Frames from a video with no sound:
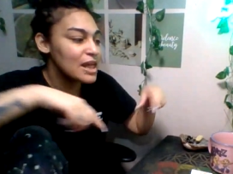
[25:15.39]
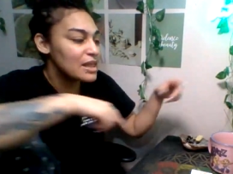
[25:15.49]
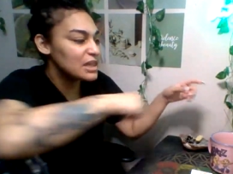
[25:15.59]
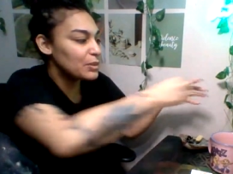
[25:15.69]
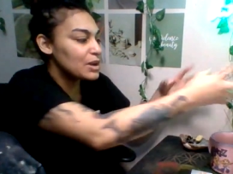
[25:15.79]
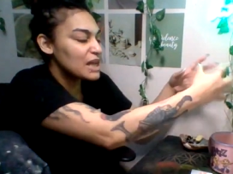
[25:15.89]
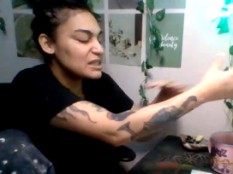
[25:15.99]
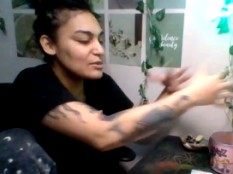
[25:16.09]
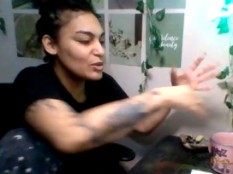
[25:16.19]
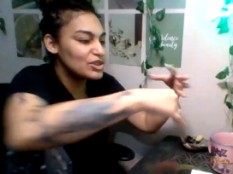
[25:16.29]
they would
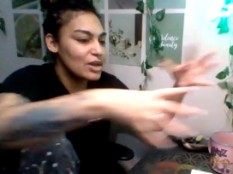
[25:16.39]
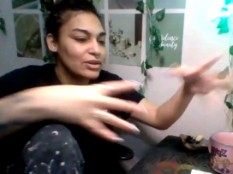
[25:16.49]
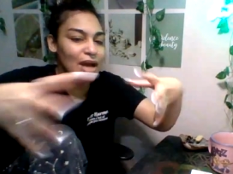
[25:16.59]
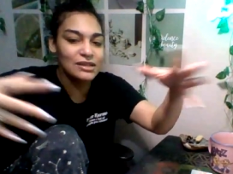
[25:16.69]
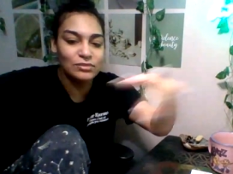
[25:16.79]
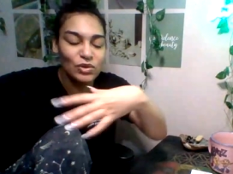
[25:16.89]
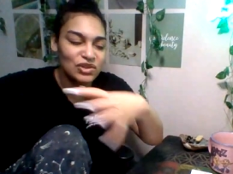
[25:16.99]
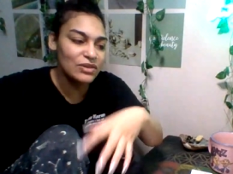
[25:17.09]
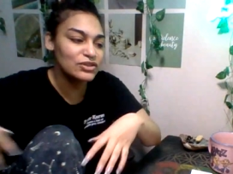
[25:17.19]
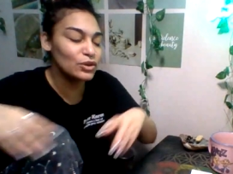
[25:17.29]
gossip to each other, gossip to
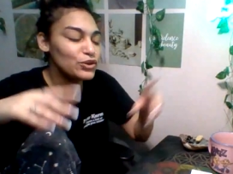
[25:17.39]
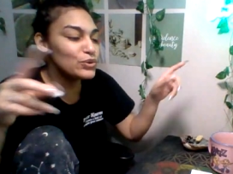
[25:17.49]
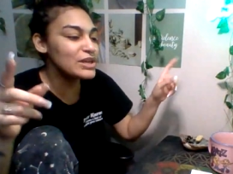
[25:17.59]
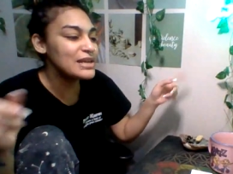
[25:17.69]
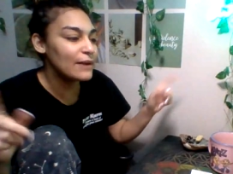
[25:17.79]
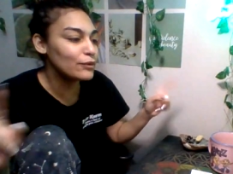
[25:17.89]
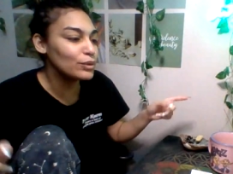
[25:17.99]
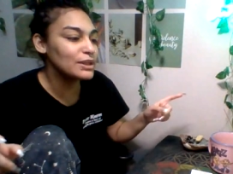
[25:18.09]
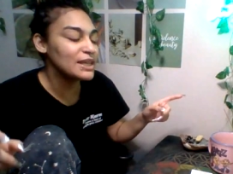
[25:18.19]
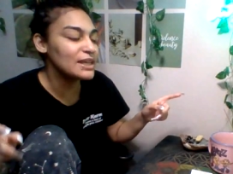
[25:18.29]
each other. So you could never
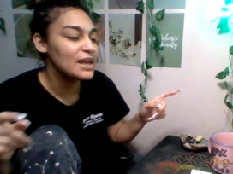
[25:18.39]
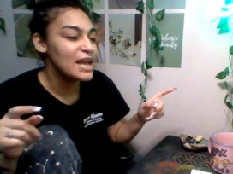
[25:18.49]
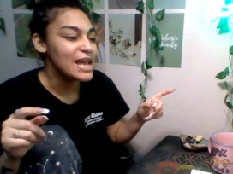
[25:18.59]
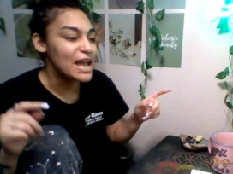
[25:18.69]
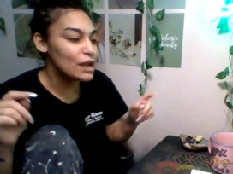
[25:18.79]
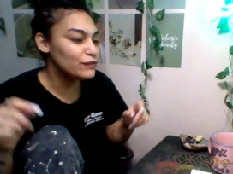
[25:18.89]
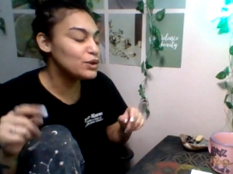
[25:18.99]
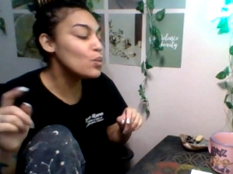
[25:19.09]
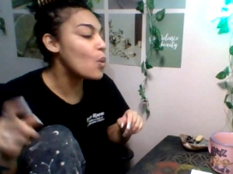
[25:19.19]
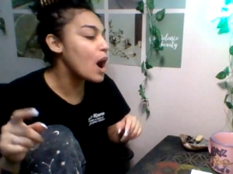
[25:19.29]
really, if
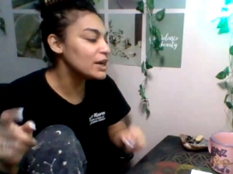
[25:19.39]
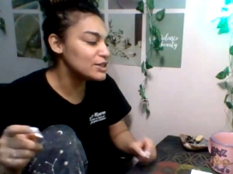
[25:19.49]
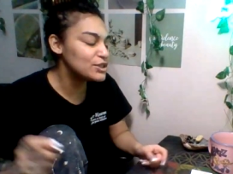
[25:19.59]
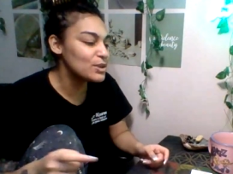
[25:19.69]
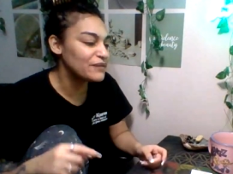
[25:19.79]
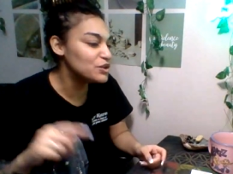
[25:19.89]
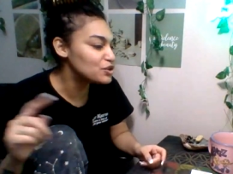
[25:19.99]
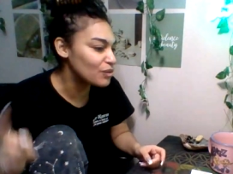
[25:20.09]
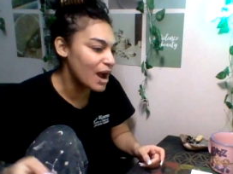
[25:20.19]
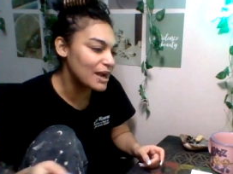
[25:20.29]
you wanted to, if you
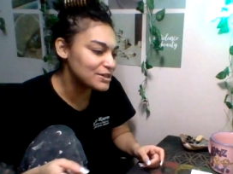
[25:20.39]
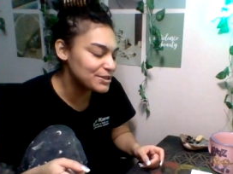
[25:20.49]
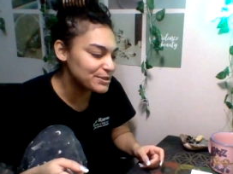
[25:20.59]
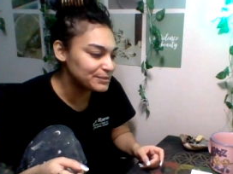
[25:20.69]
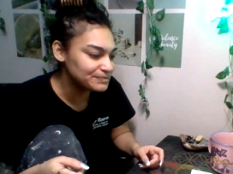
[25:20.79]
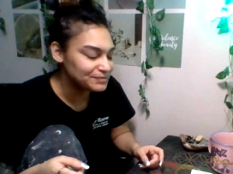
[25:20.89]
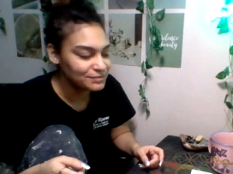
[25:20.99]
tried to,